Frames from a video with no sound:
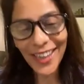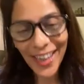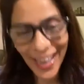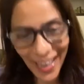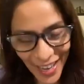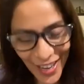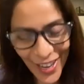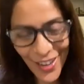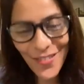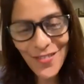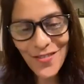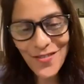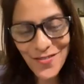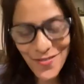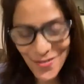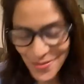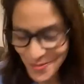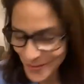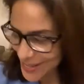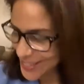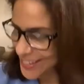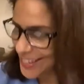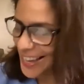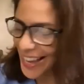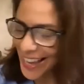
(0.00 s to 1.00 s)
have,
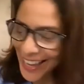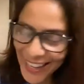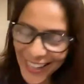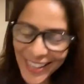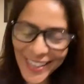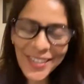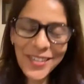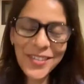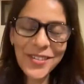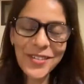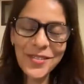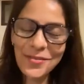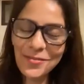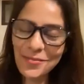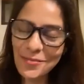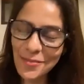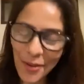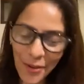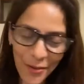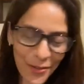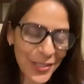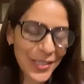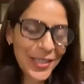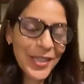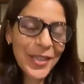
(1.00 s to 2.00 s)
we had
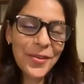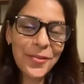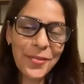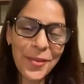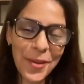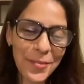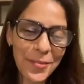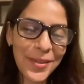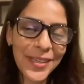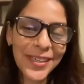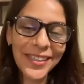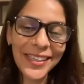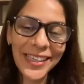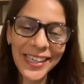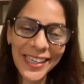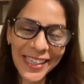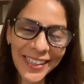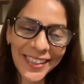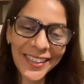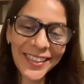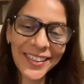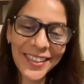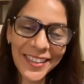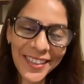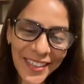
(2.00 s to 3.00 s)
mostly women
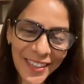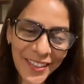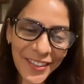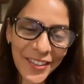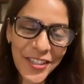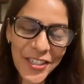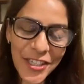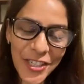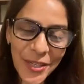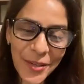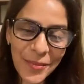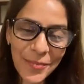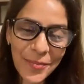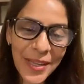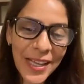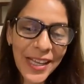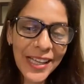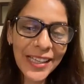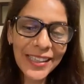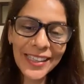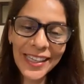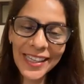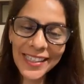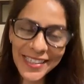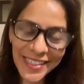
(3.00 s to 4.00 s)
in the leadership
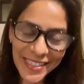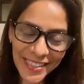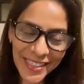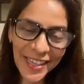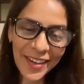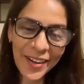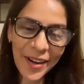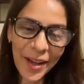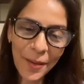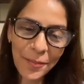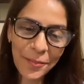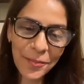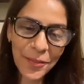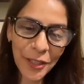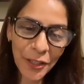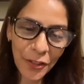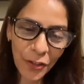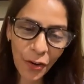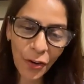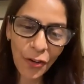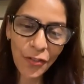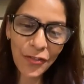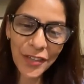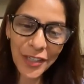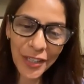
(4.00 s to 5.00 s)
that set up the
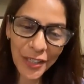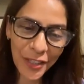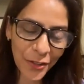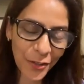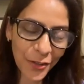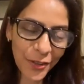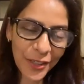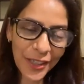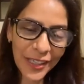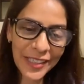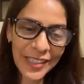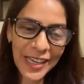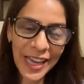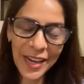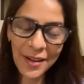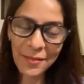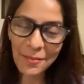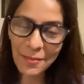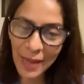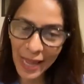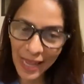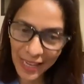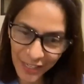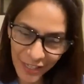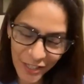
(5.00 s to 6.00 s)
COVID unit and
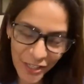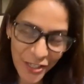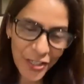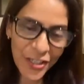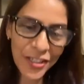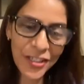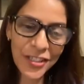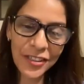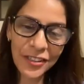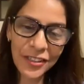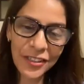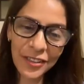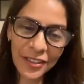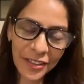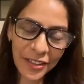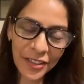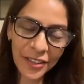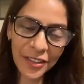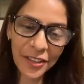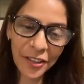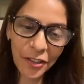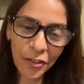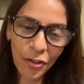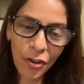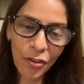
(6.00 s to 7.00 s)
managed
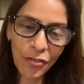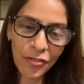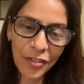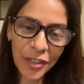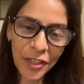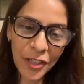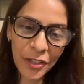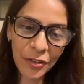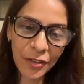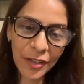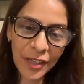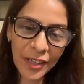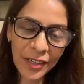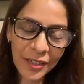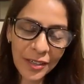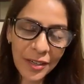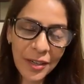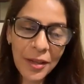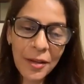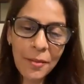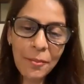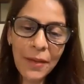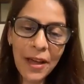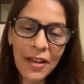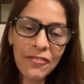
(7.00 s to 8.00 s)
the COVID unit.
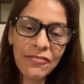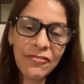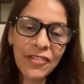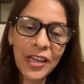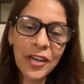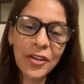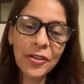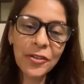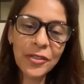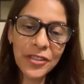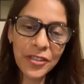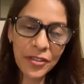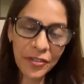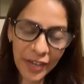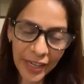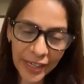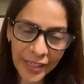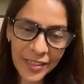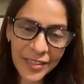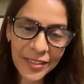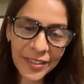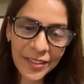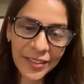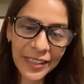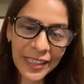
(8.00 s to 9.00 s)
My fellow
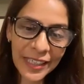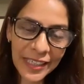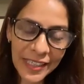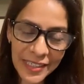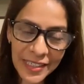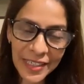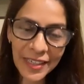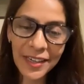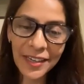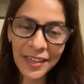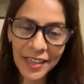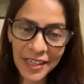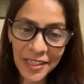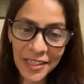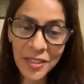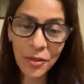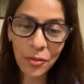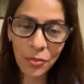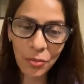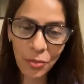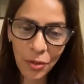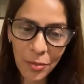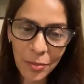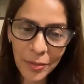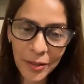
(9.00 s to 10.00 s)
director is a
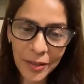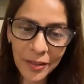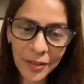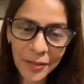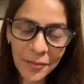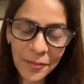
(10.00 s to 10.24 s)
woman.